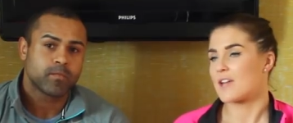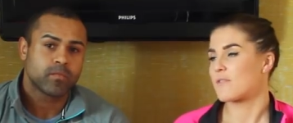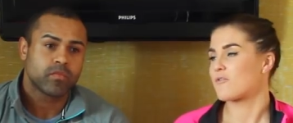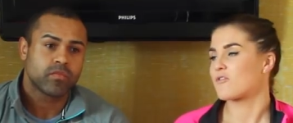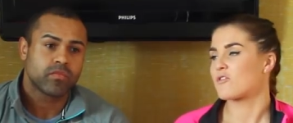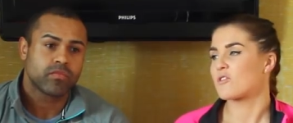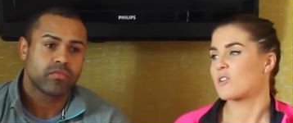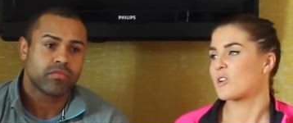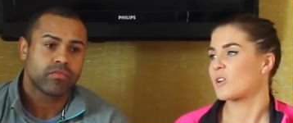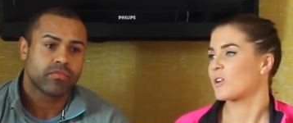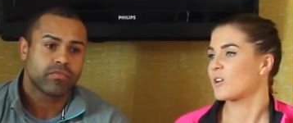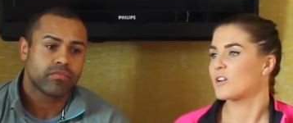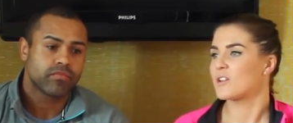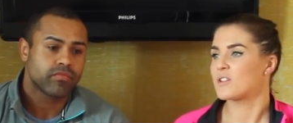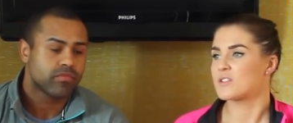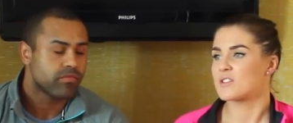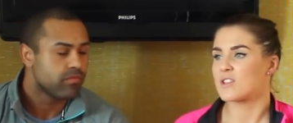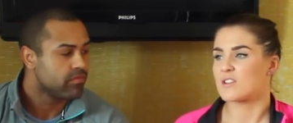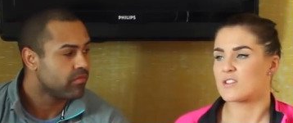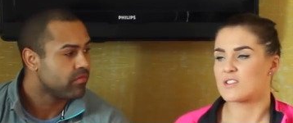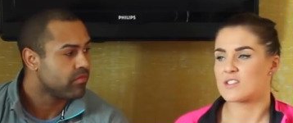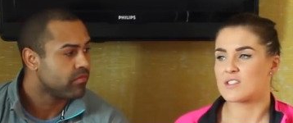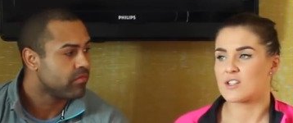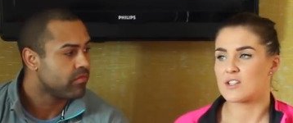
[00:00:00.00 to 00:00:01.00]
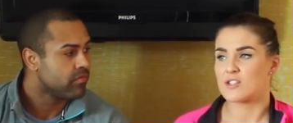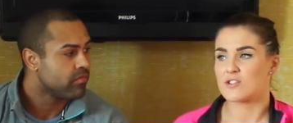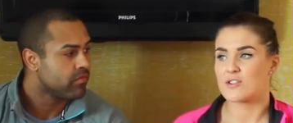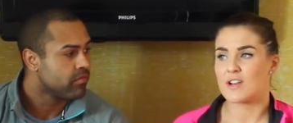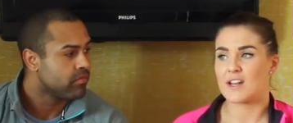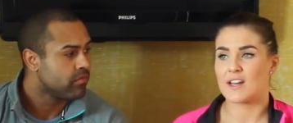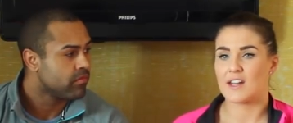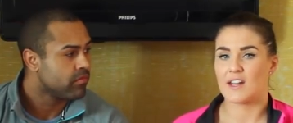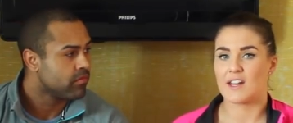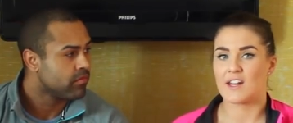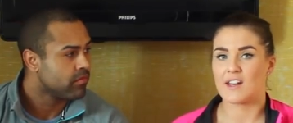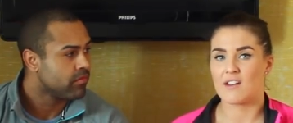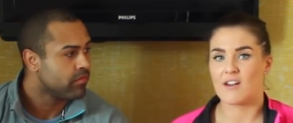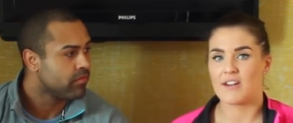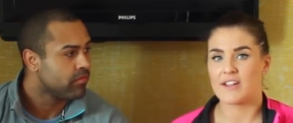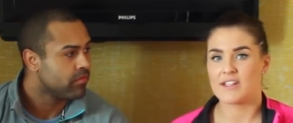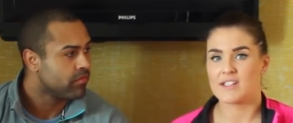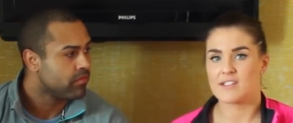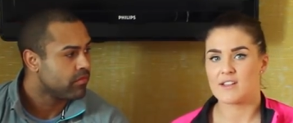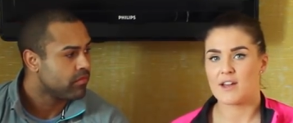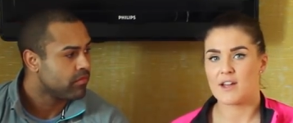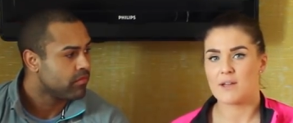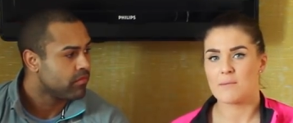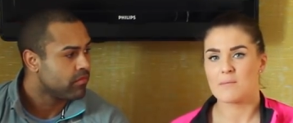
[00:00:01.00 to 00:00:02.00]
Speaker 1: came from a girl who's going to start training at
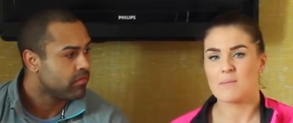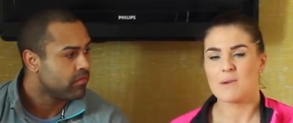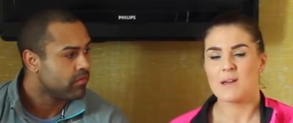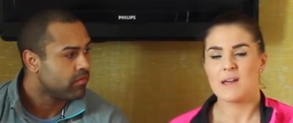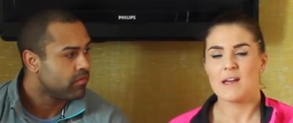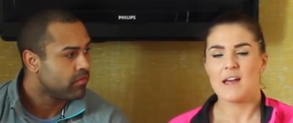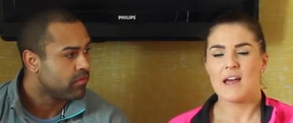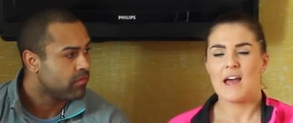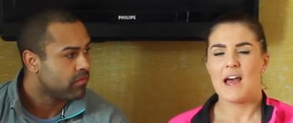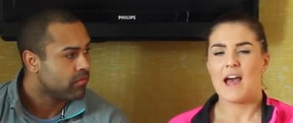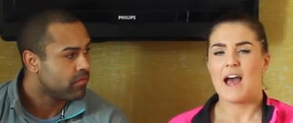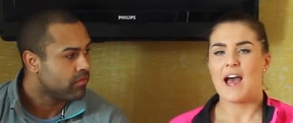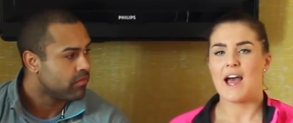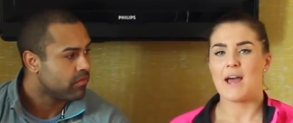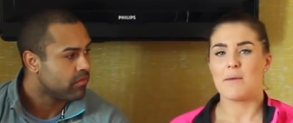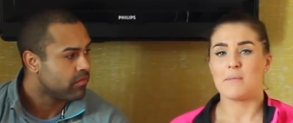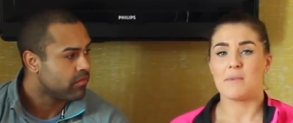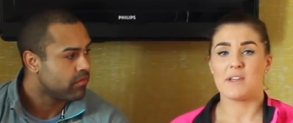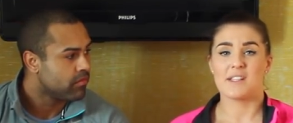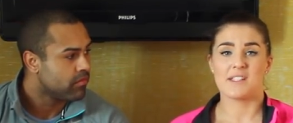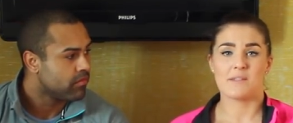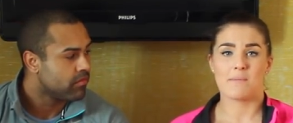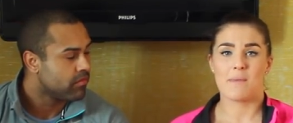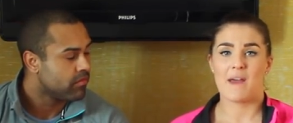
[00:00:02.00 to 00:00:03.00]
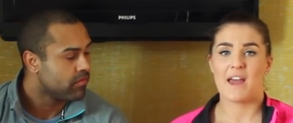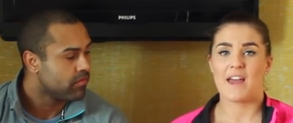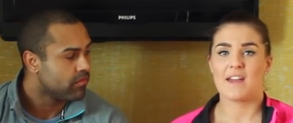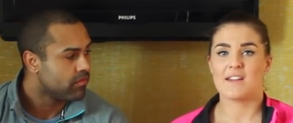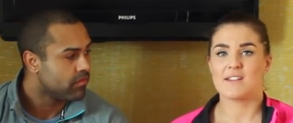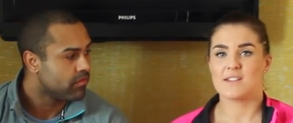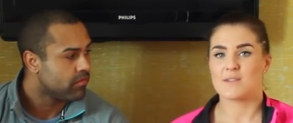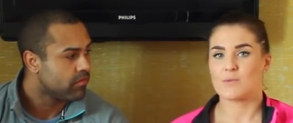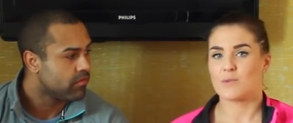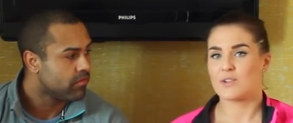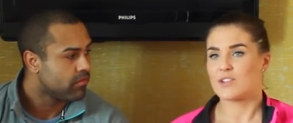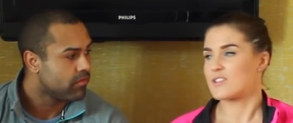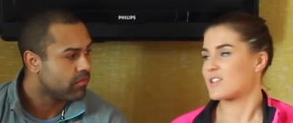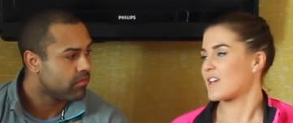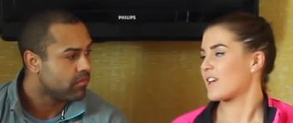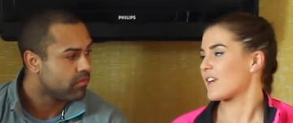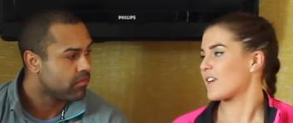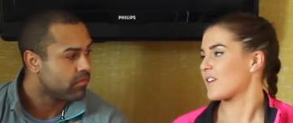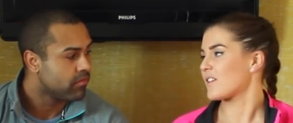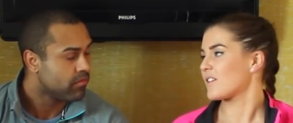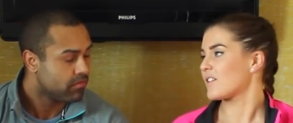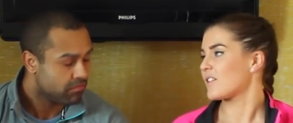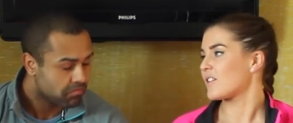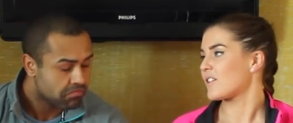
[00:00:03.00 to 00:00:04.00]
night time. It depends what you're
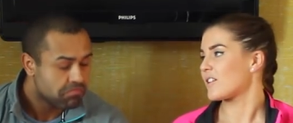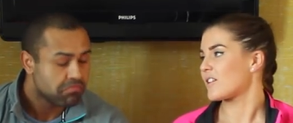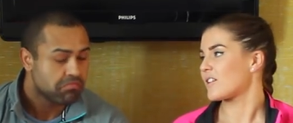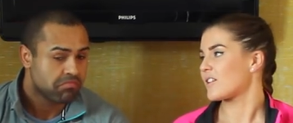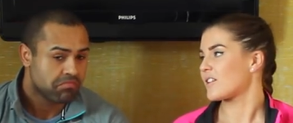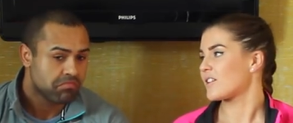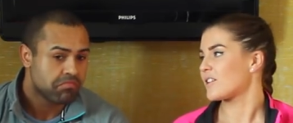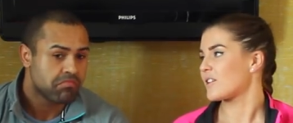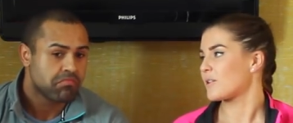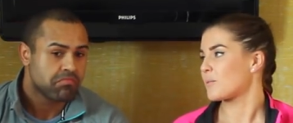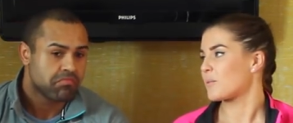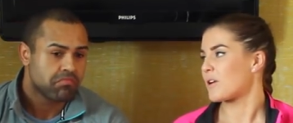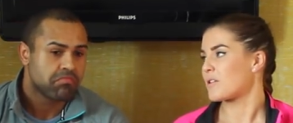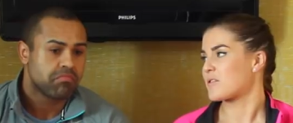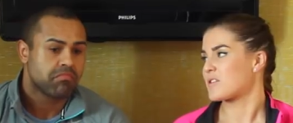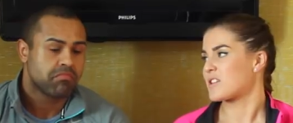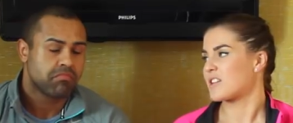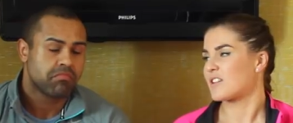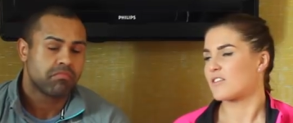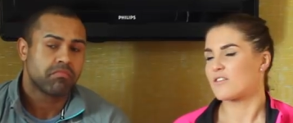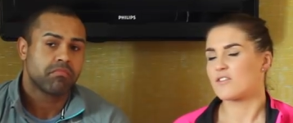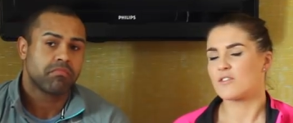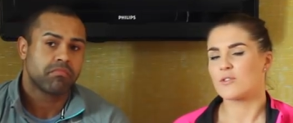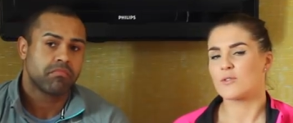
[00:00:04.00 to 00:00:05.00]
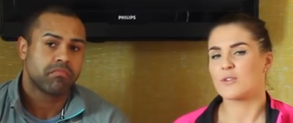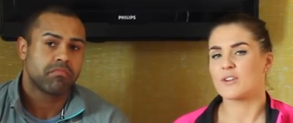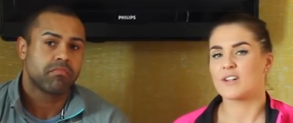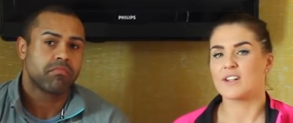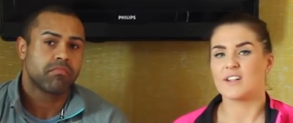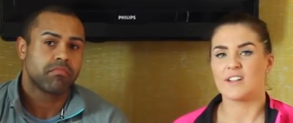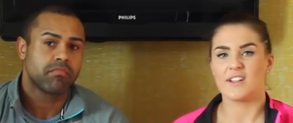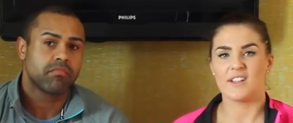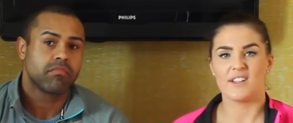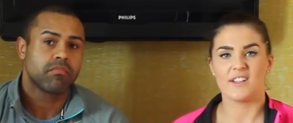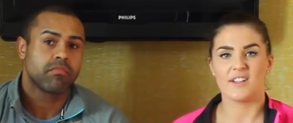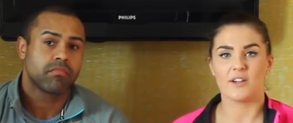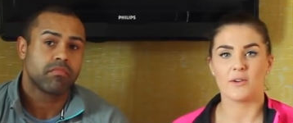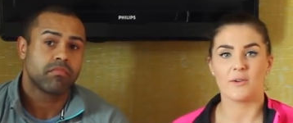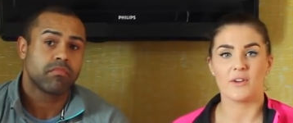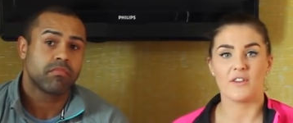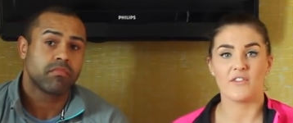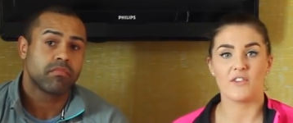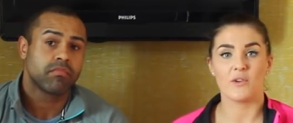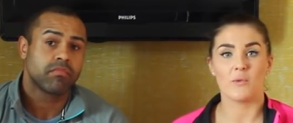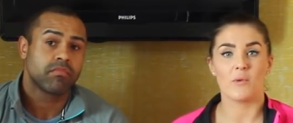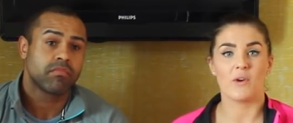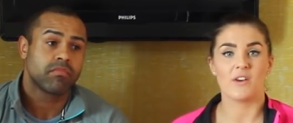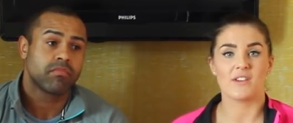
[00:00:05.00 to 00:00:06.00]
taking your protein for, you know,
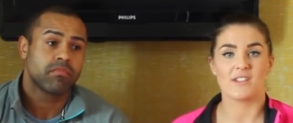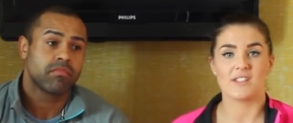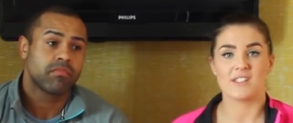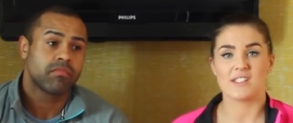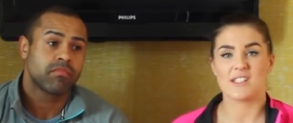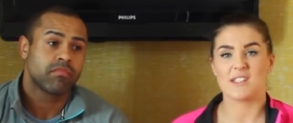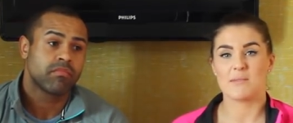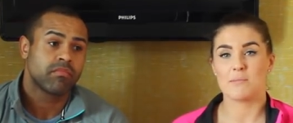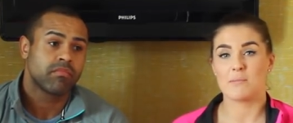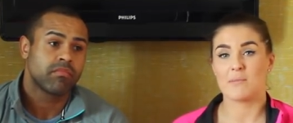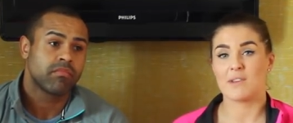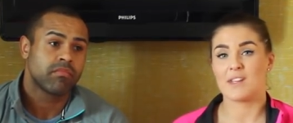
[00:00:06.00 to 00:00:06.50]
if you want it to